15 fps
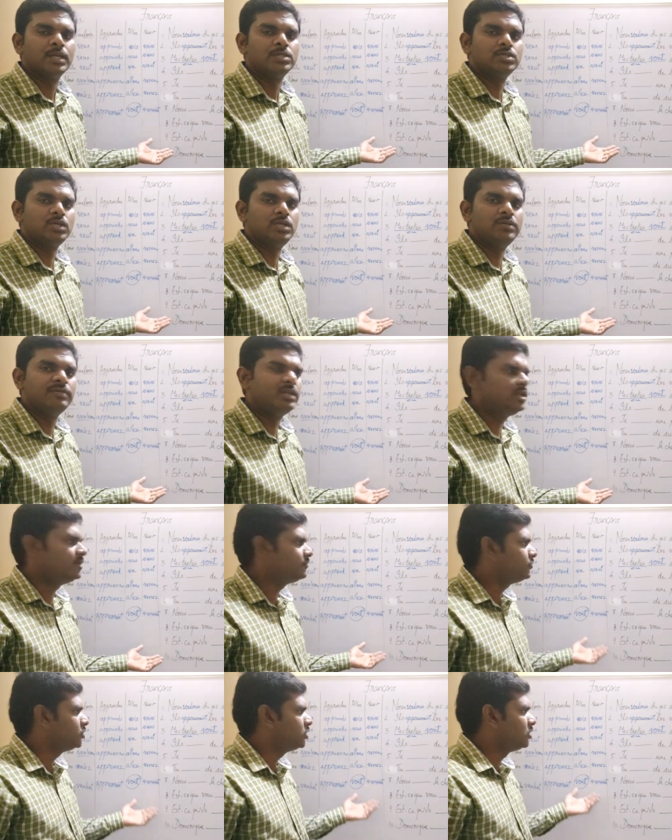So even
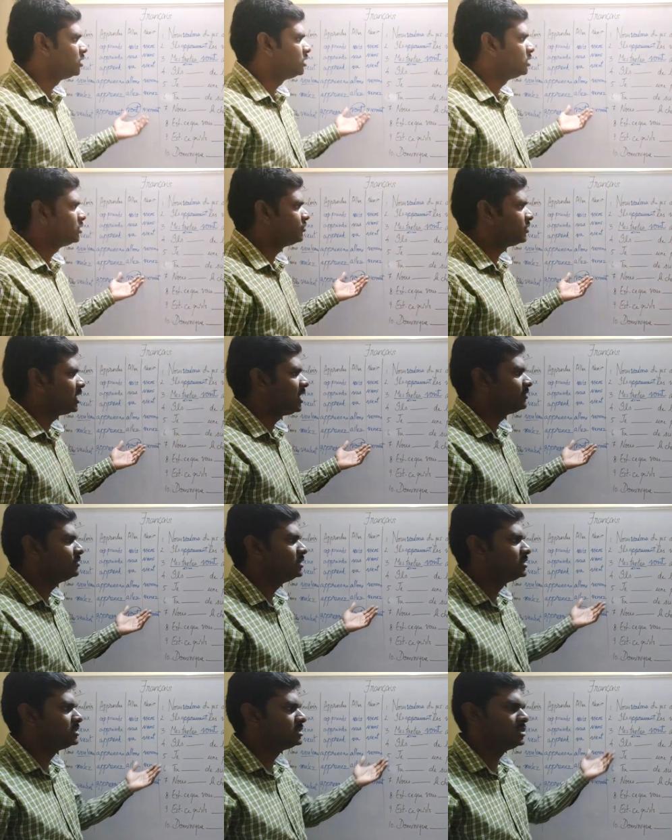if you
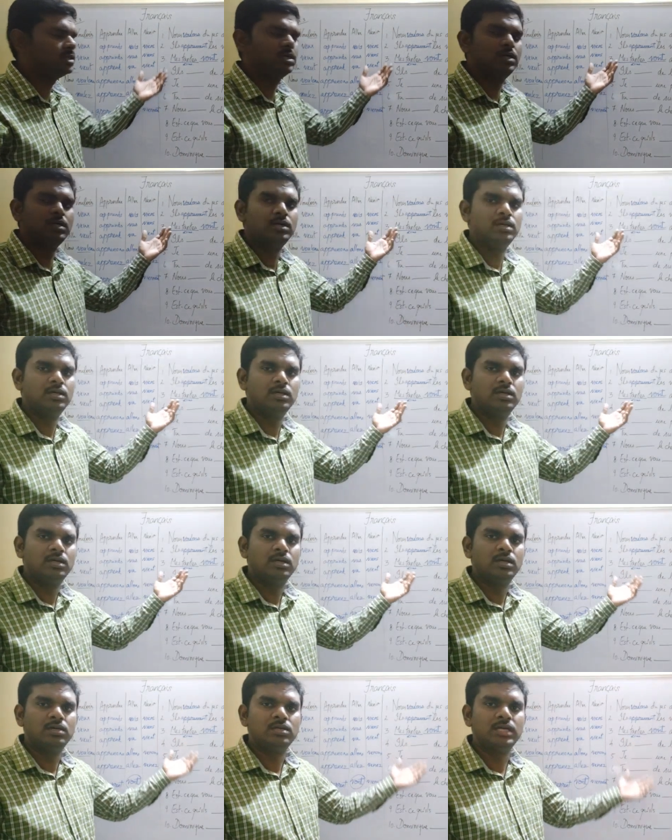have this
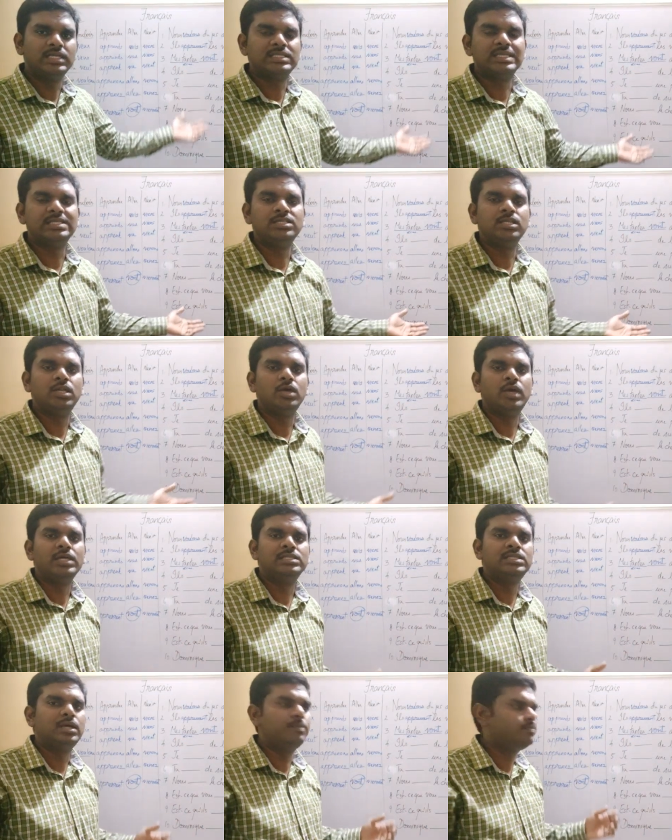exercise in your
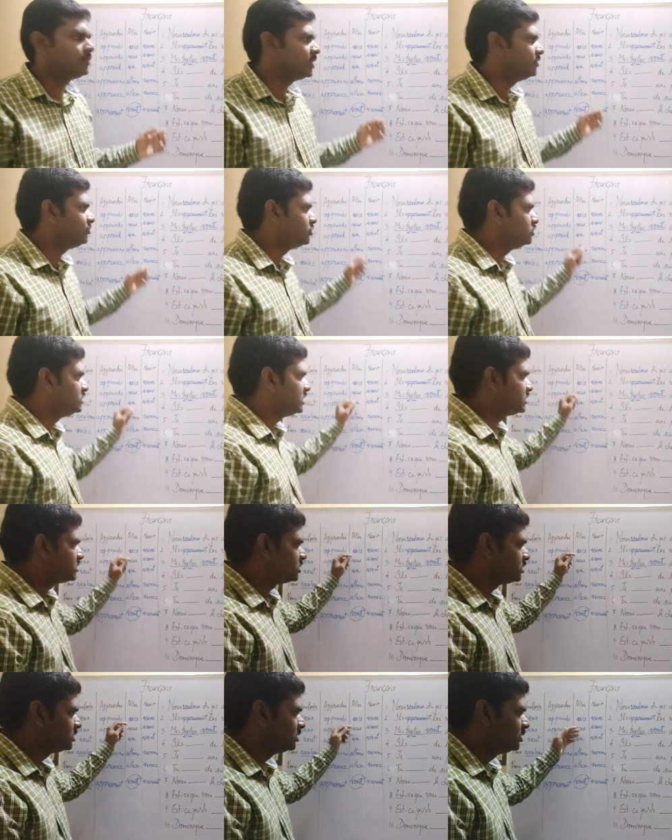exam, if you
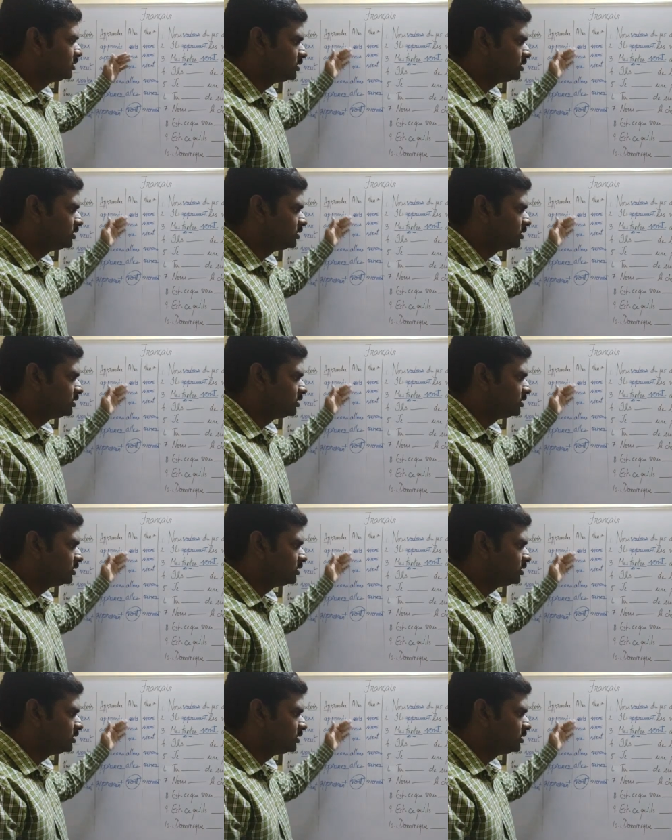just